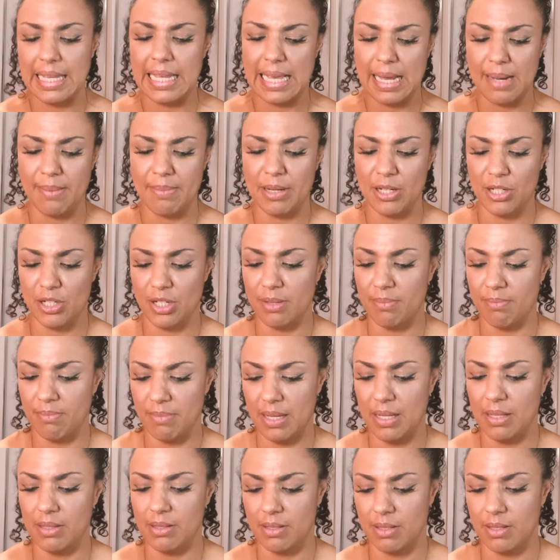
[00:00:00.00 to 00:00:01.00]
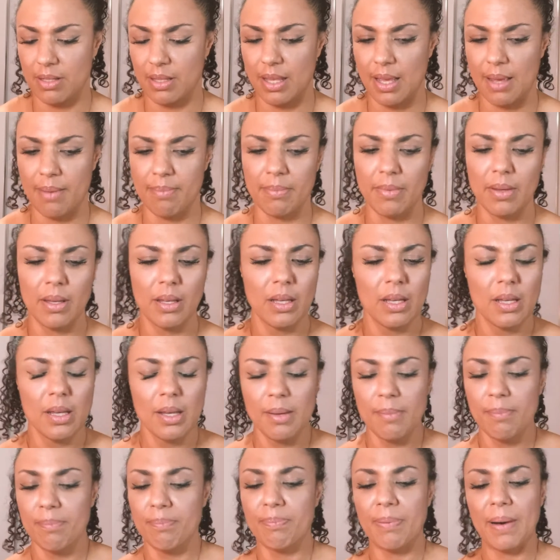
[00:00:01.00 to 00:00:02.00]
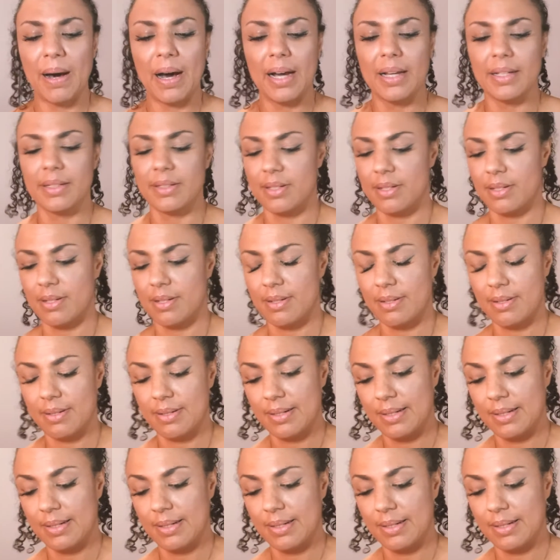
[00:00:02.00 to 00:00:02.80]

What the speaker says: how much it means to them. But